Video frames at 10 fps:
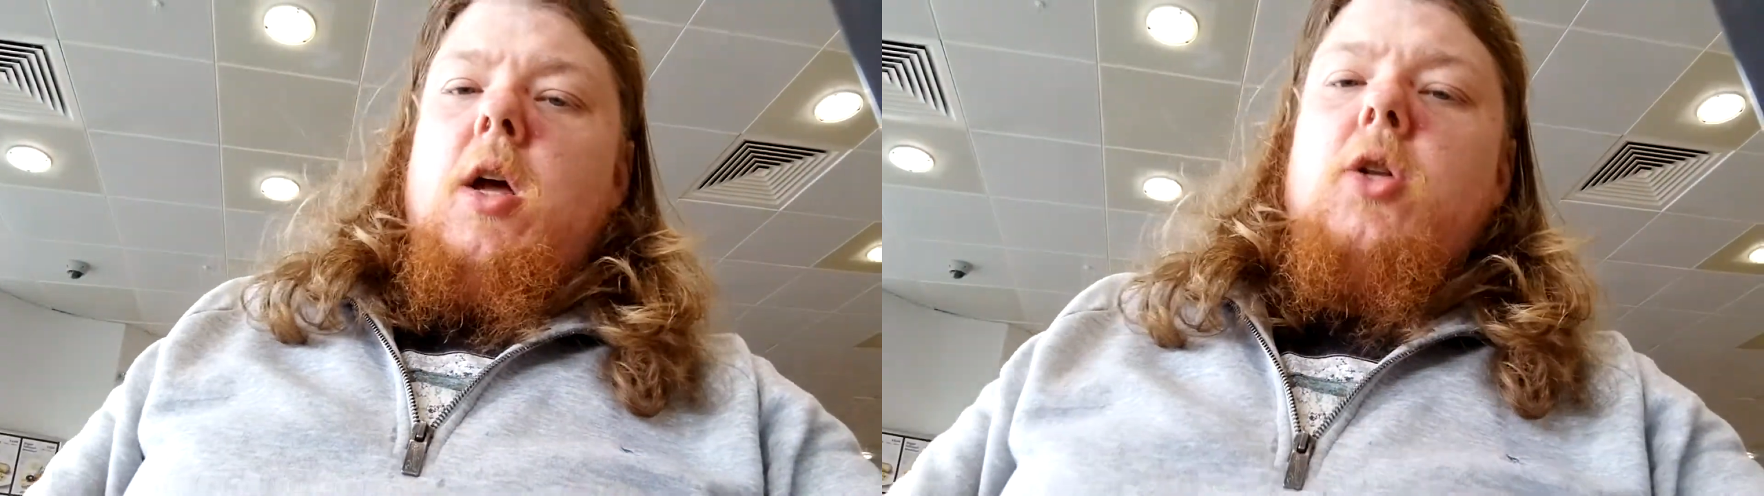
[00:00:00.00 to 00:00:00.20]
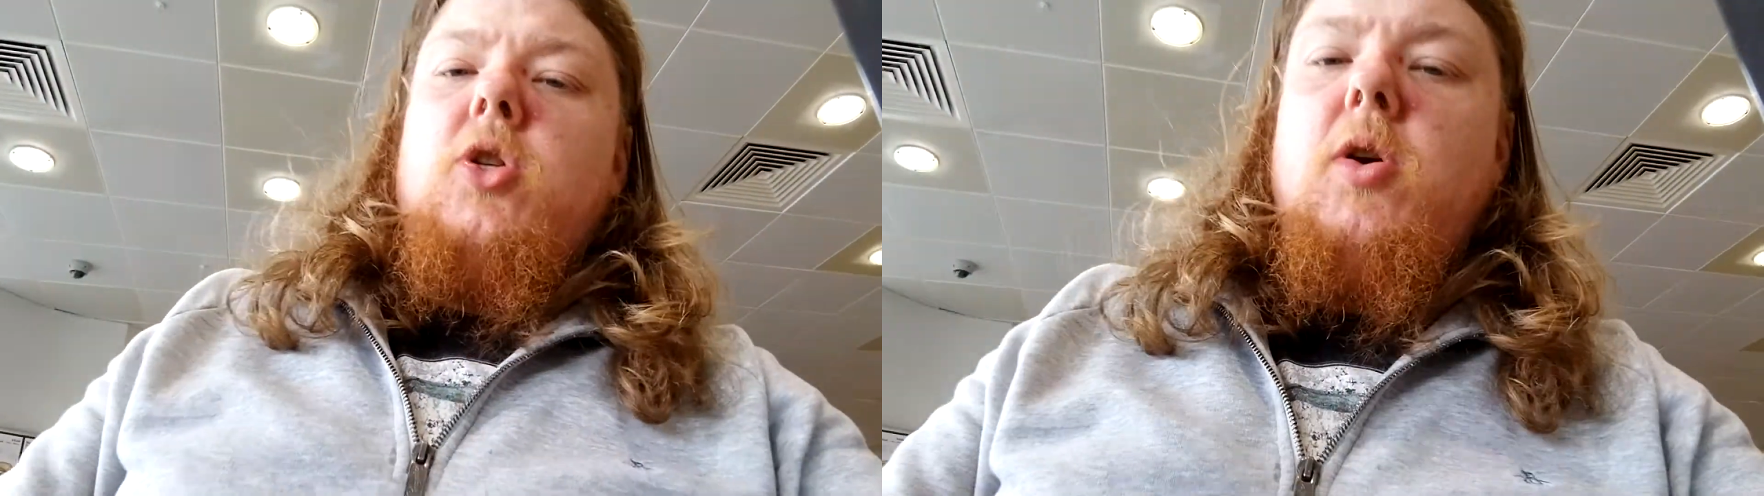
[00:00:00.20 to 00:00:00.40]

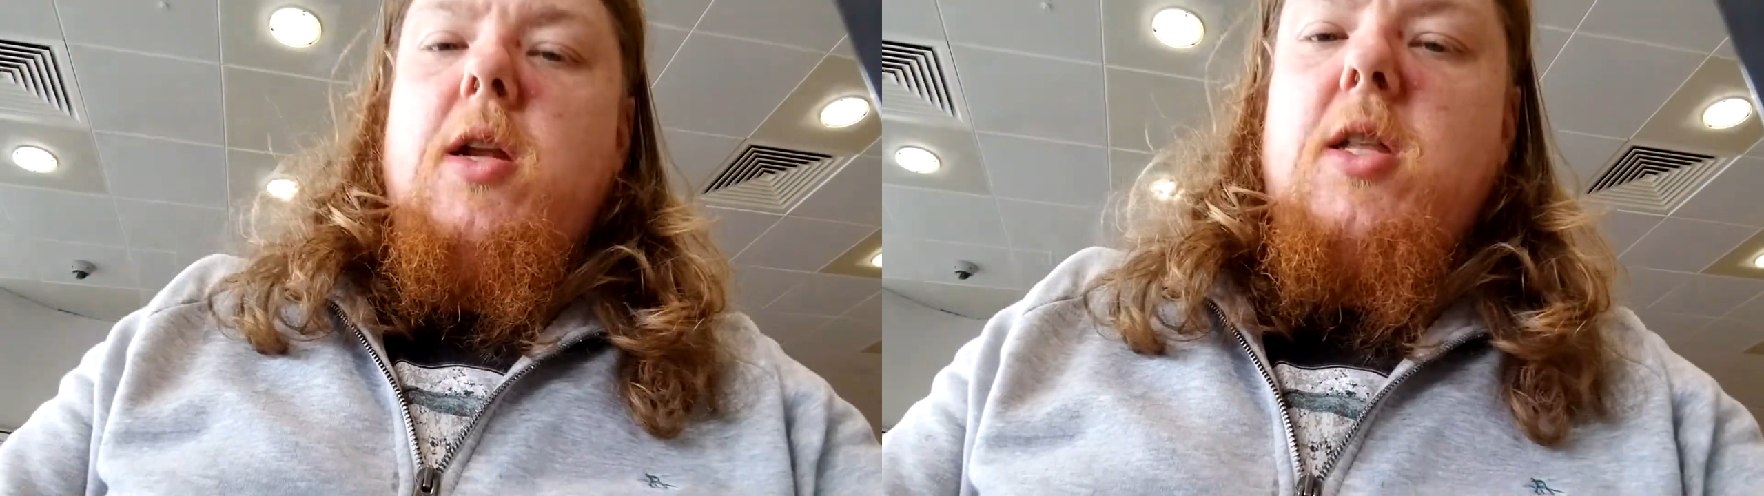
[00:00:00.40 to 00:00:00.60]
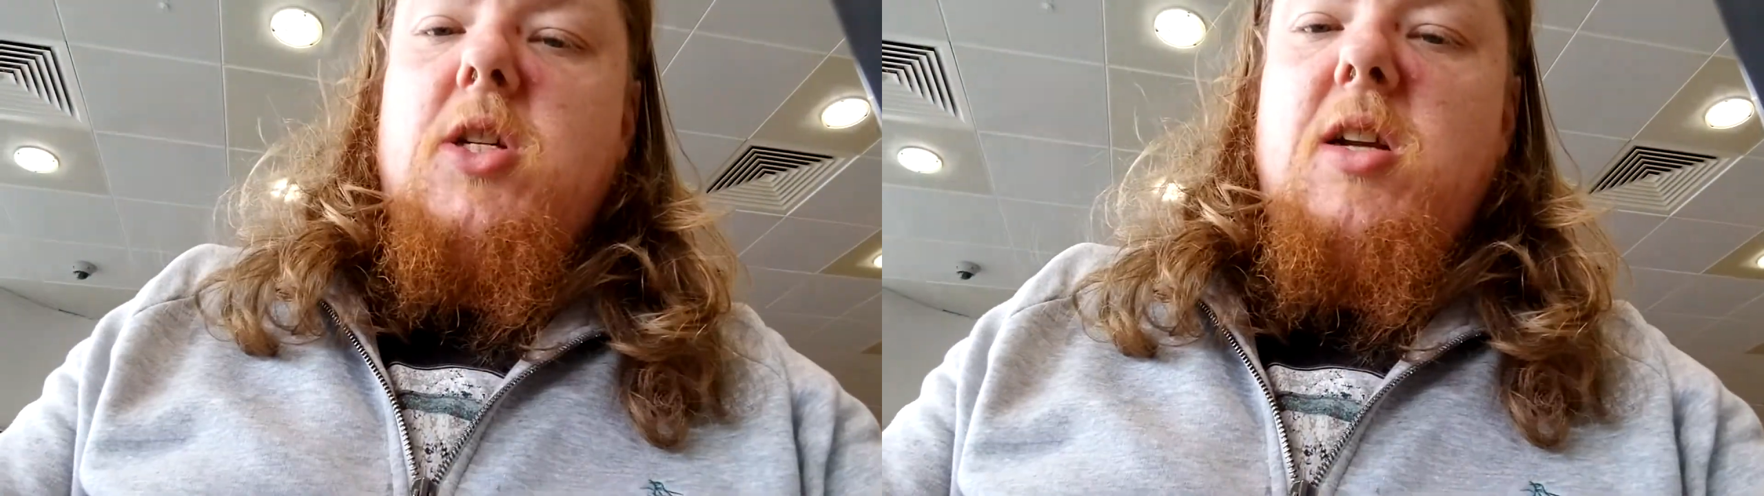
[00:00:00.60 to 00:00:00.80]
to
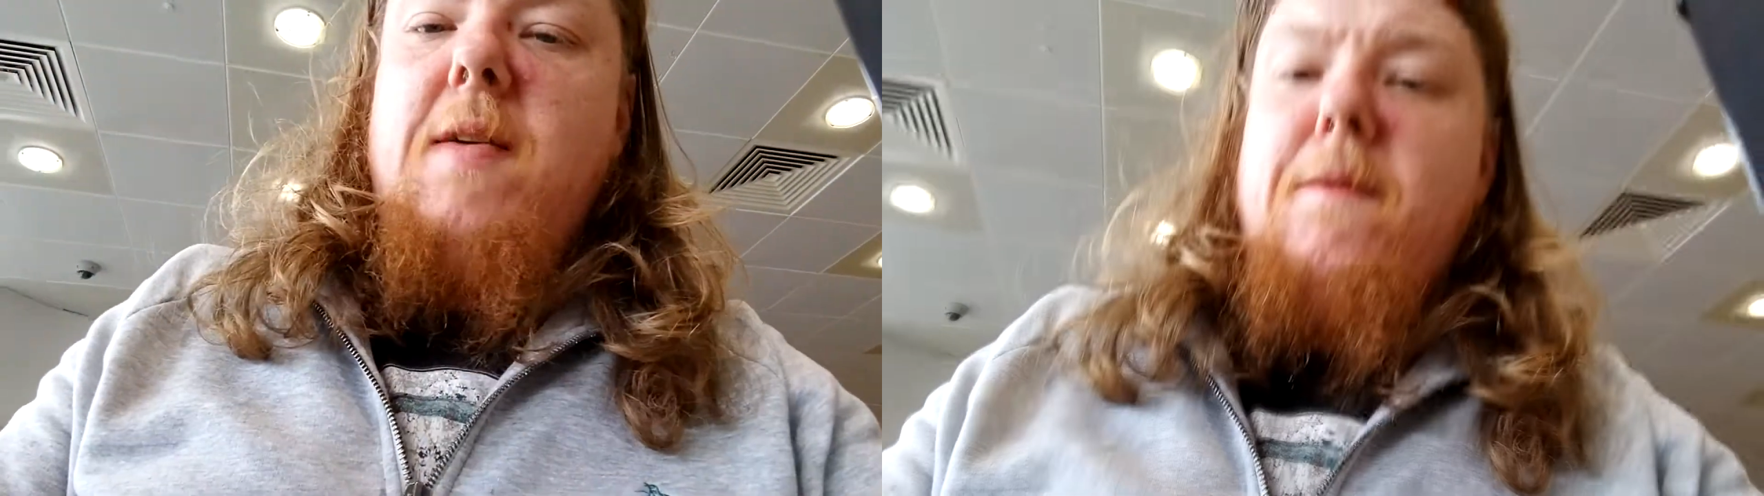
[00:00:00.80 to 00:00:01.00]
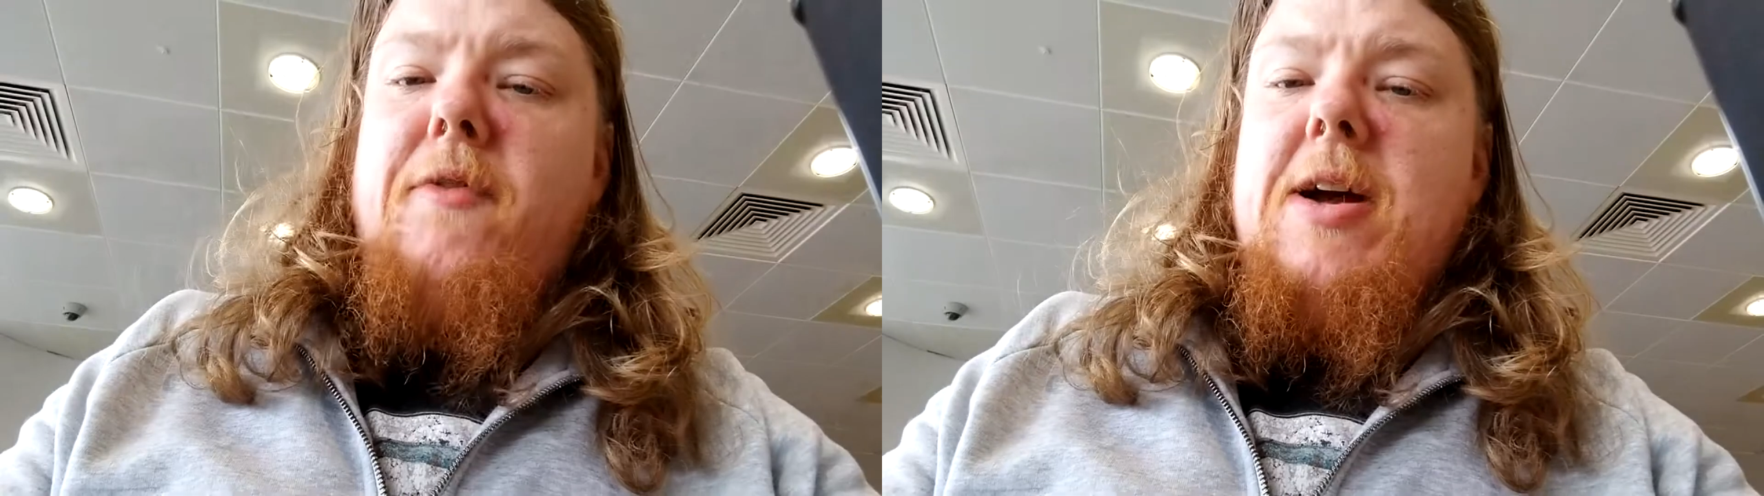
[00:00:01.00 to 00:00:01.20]
another
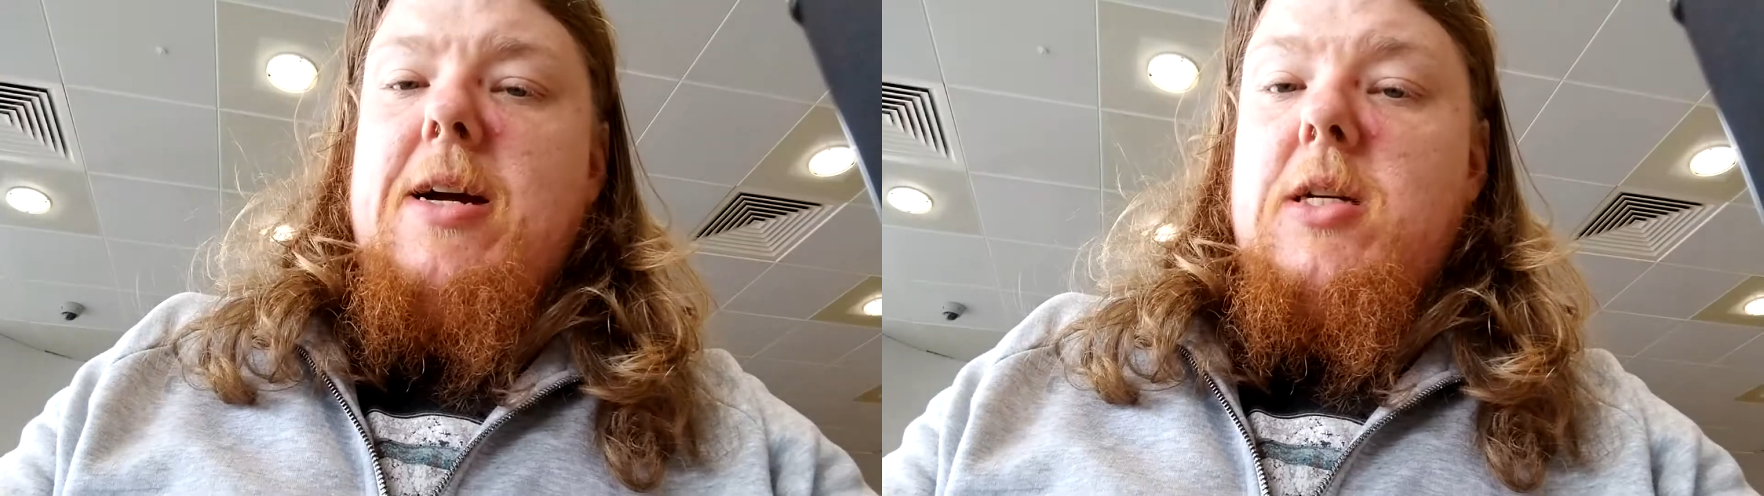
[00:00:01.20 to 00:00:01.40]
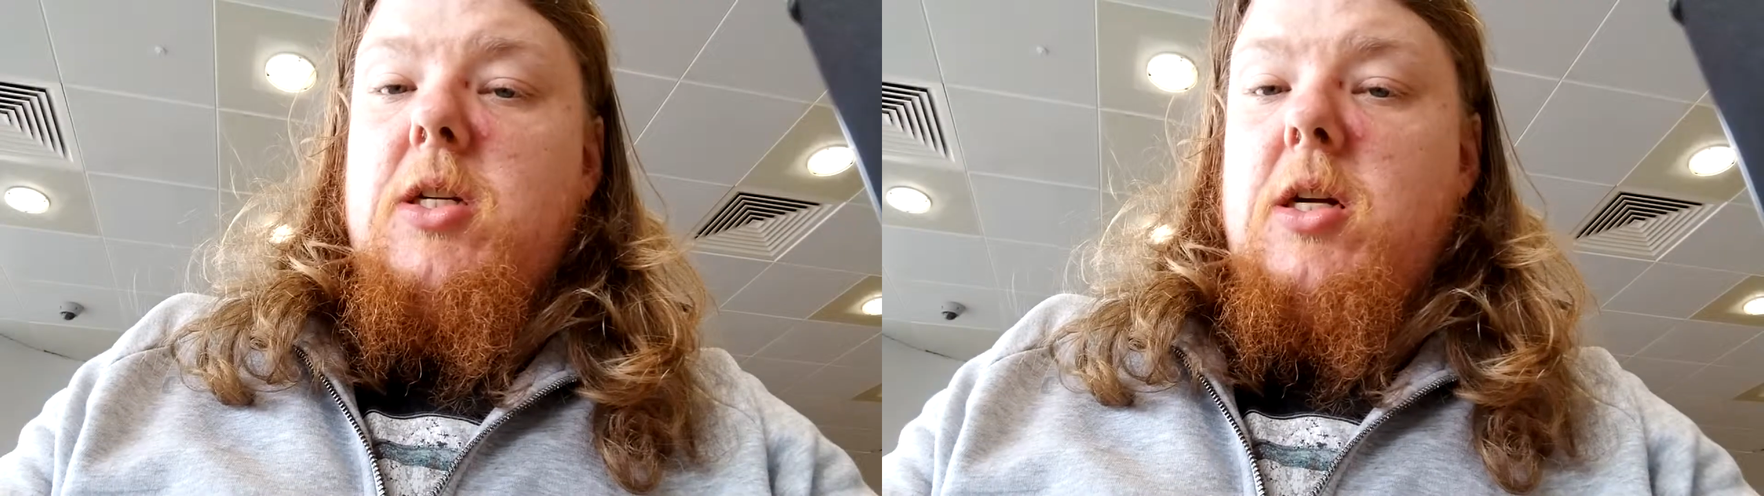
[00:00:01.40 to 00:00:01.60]
Slim
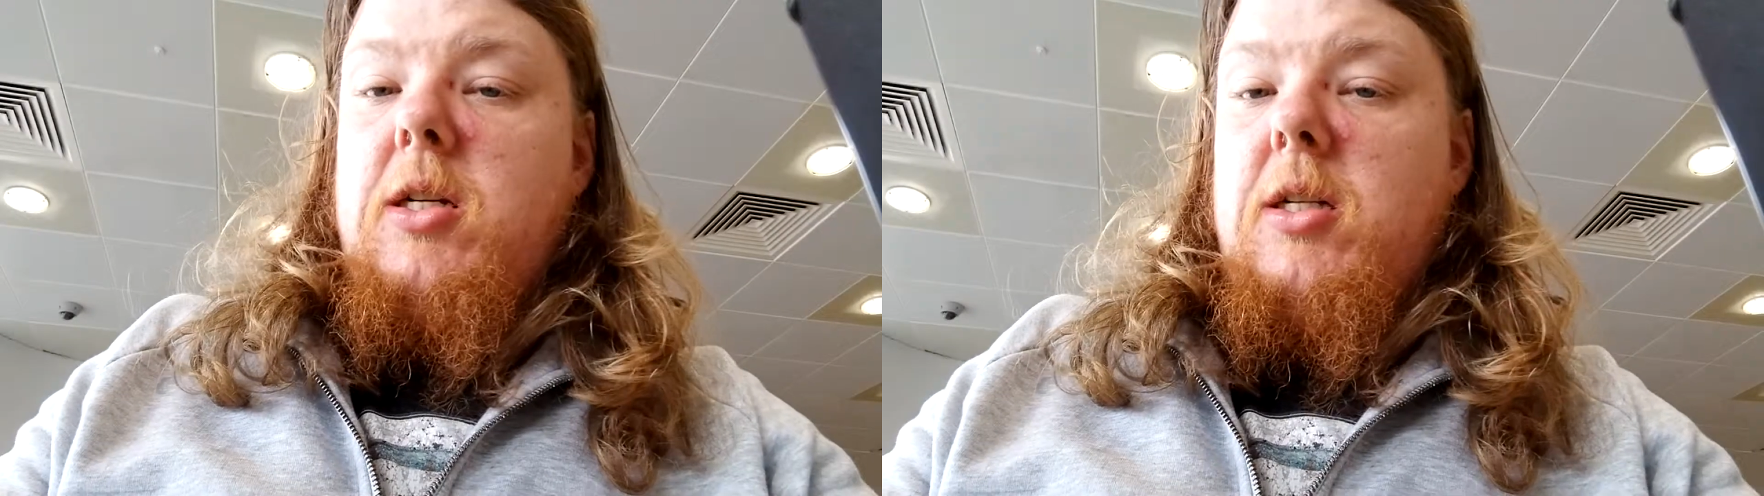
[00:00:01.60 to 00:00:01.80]
Fast